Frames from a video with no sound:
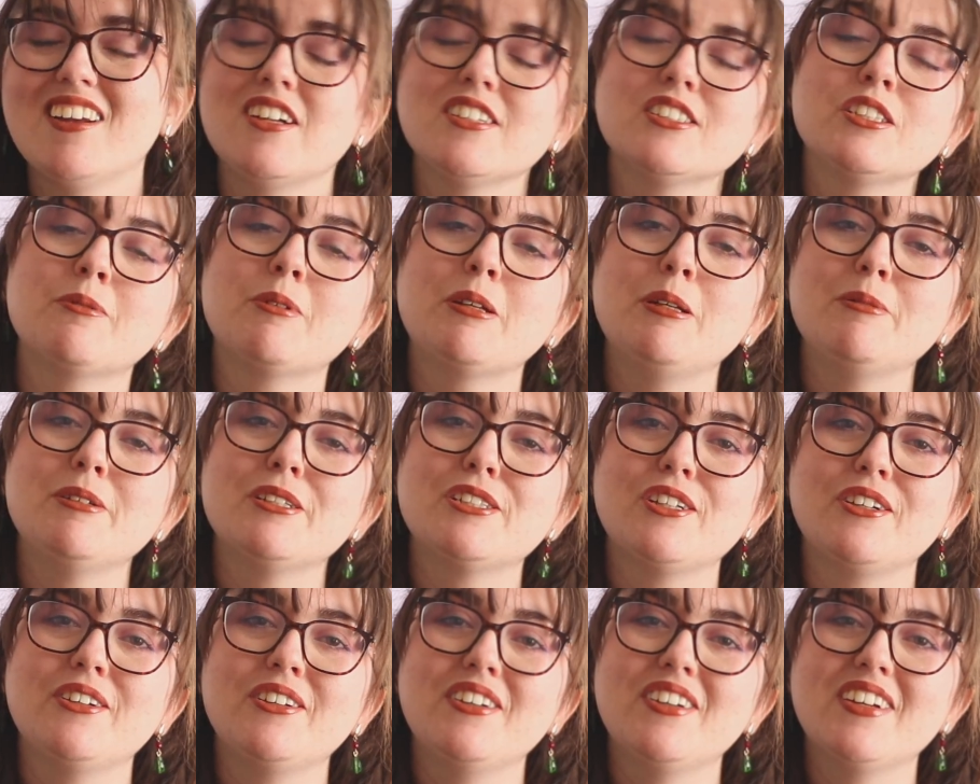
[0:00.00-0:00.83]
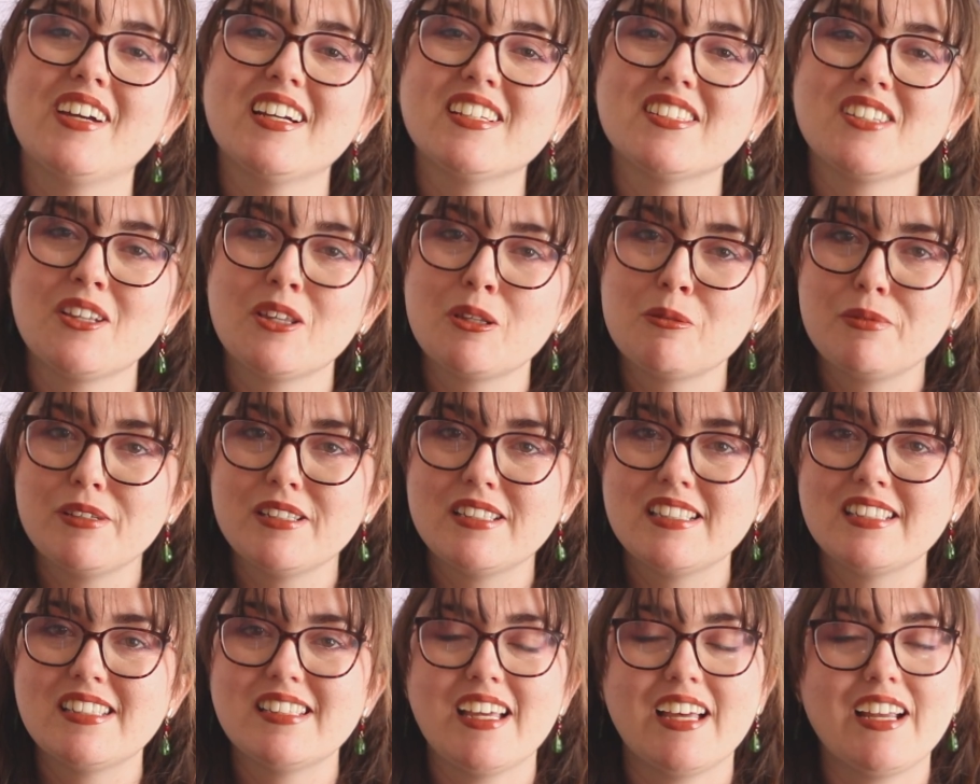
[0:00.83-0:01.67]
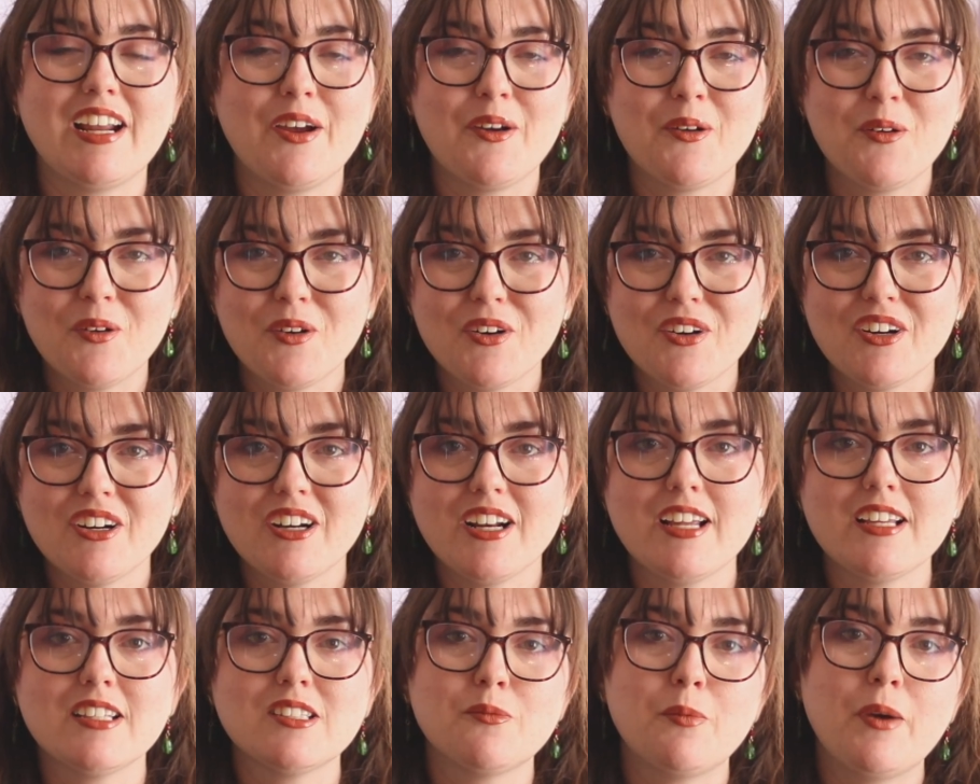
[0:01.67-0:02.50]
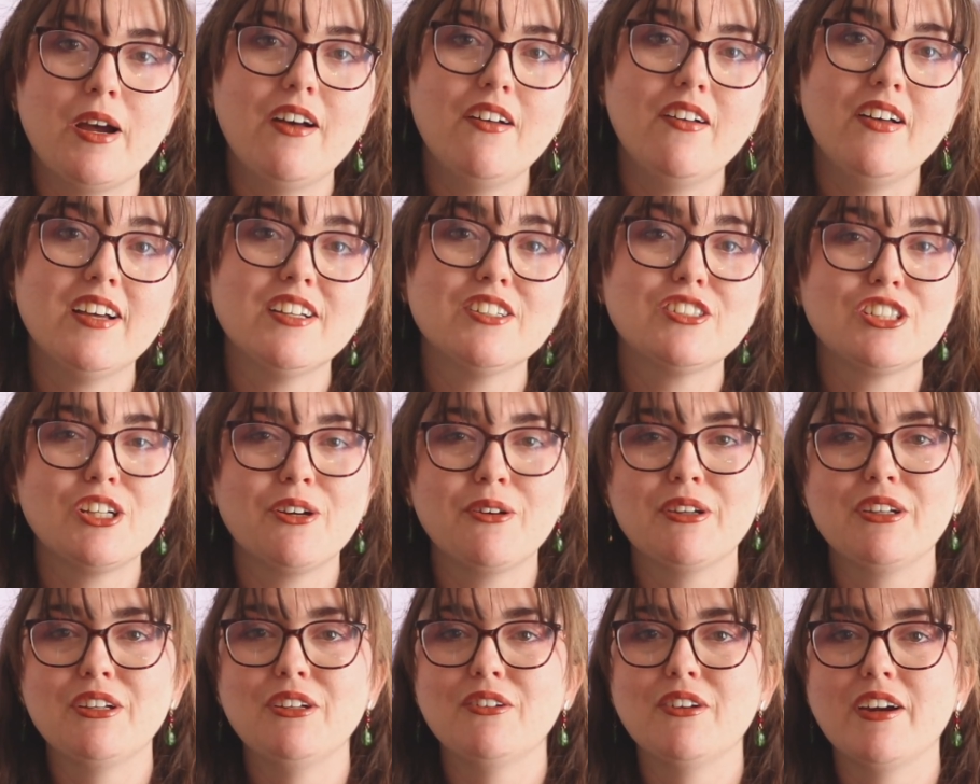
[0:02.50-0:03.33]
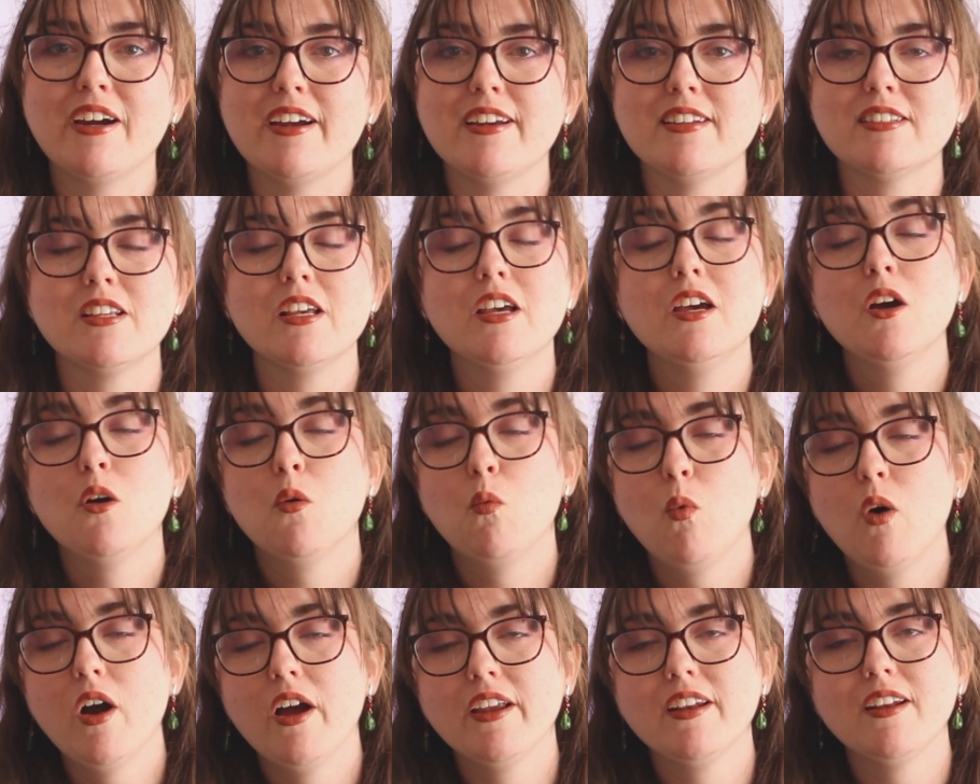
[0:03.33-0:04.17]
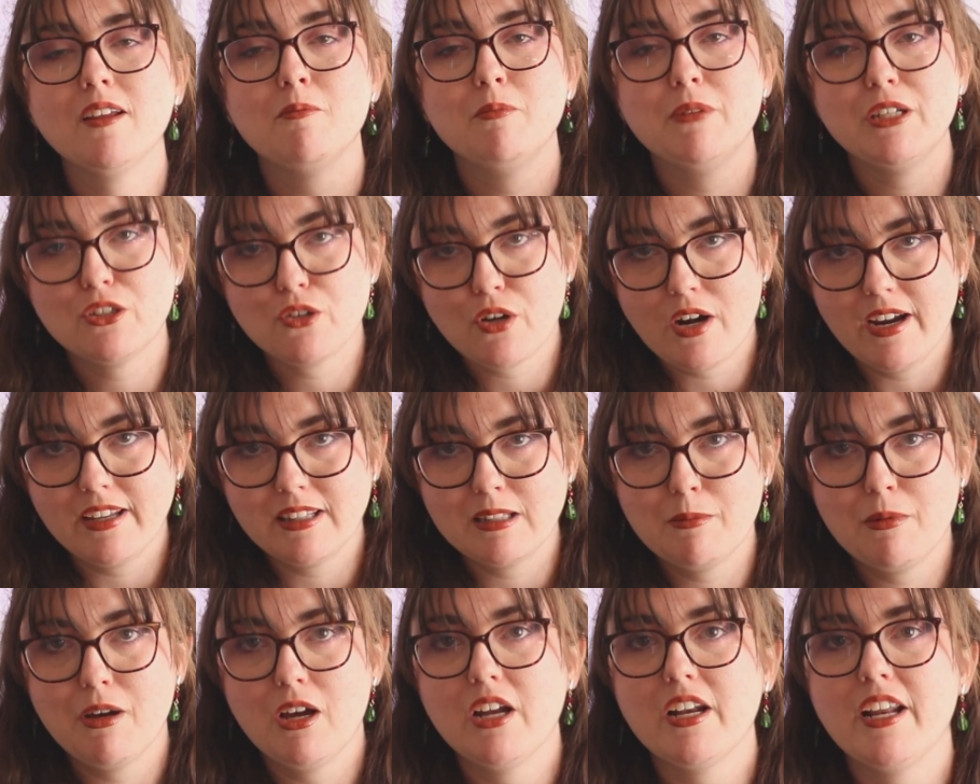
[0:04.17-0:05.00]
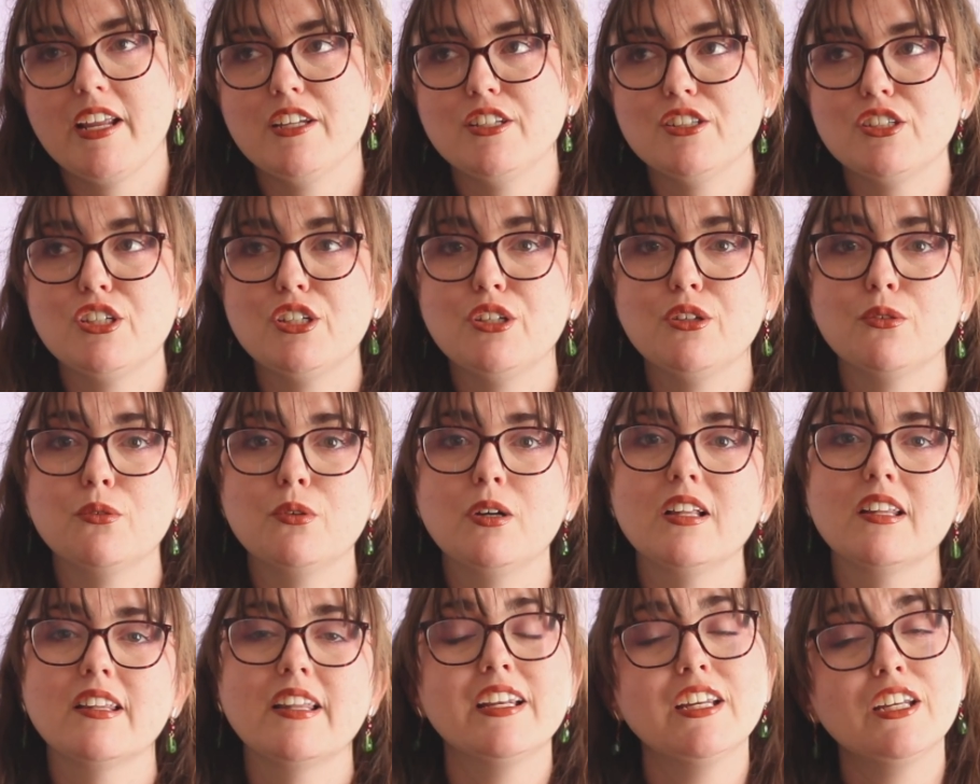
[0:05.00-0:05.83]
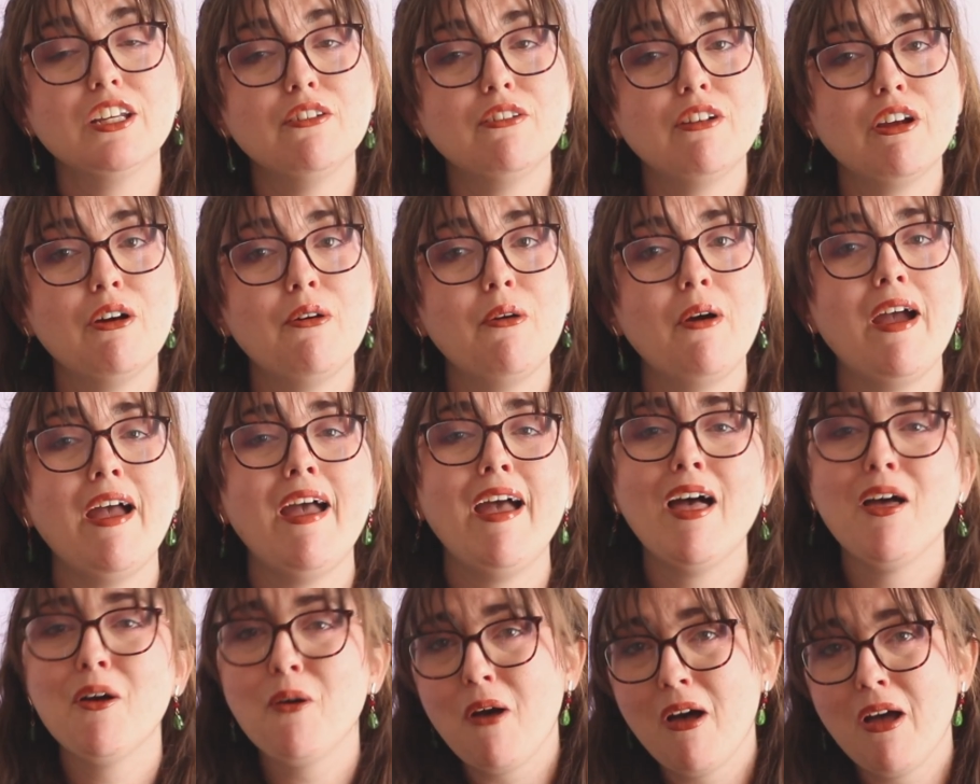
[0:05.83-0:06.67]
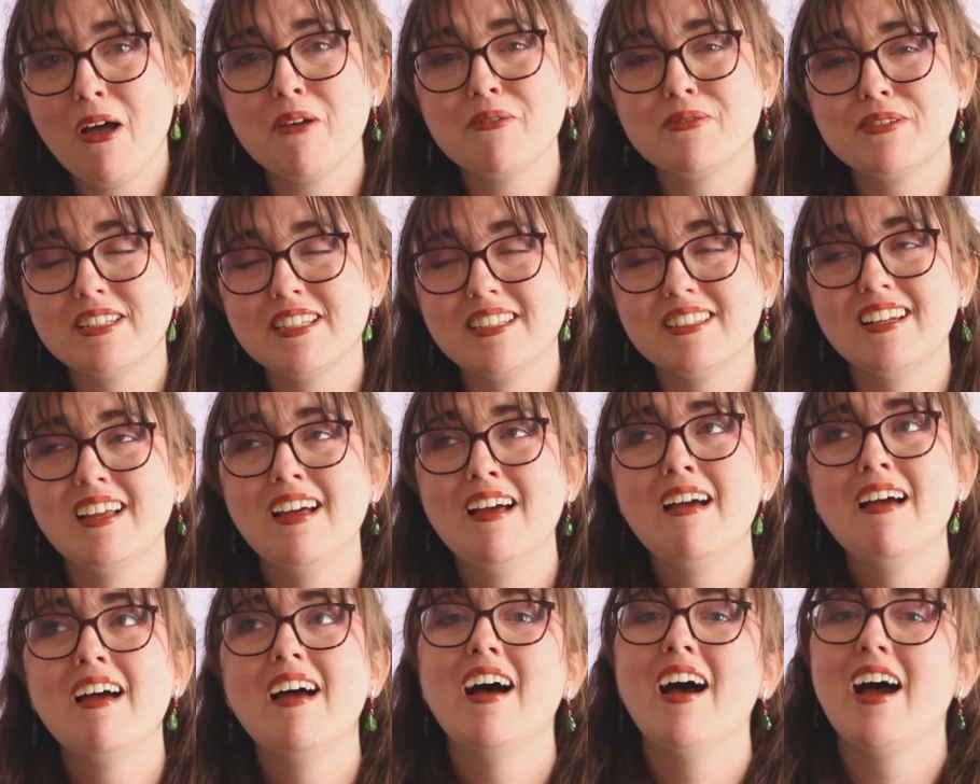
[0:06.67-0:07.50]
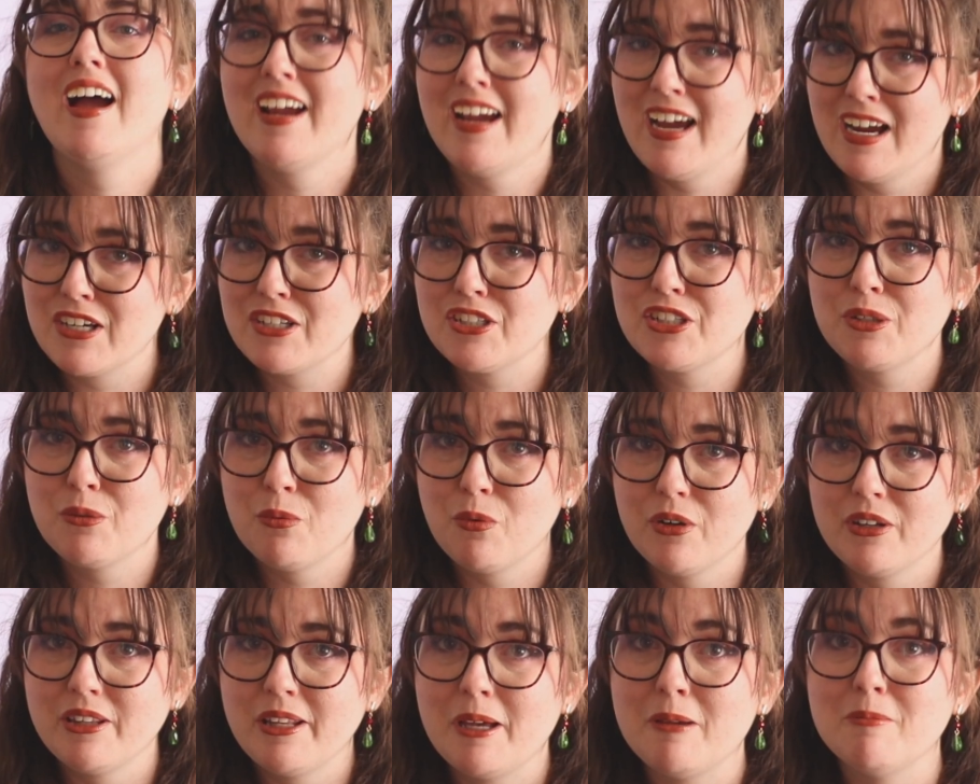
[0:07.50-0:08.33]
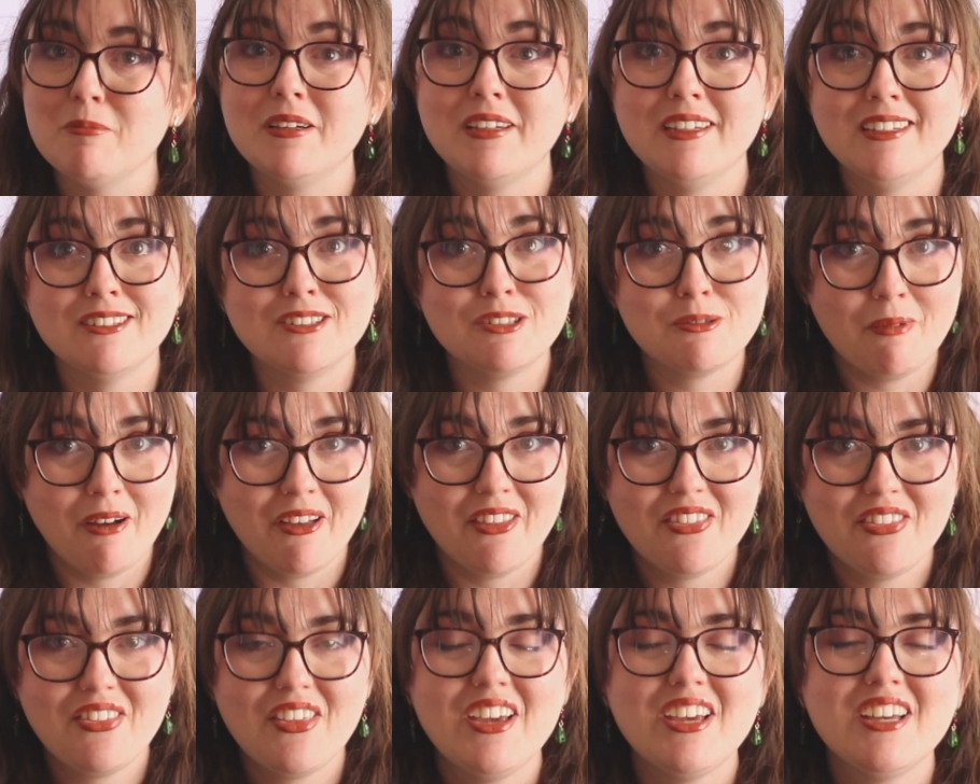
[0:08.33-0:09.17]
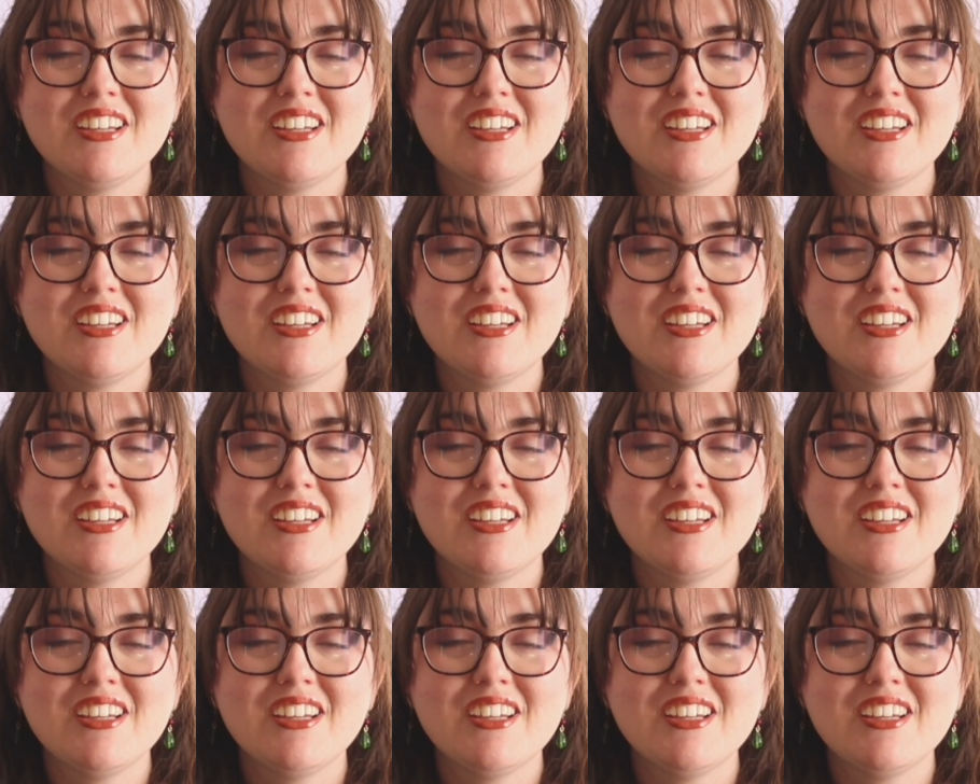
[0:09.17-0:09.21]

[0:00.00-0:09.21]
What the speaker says: also I'm going to be showing you guys all the pieces that I've ordered, as well as showing you guys, 1, me trying them on, and 2, letting you know how often I actually wore them each month.